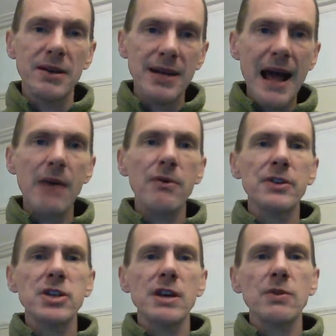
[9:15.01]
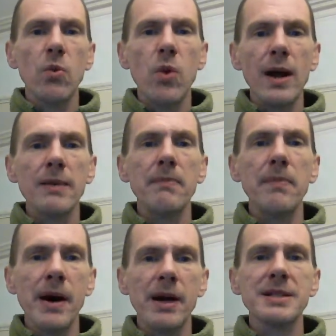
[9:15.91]
So now we've achieved a one
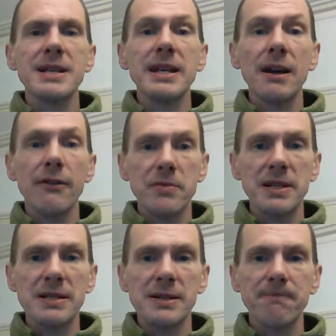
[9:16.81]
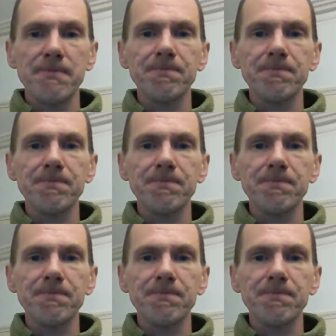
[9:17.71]
party government.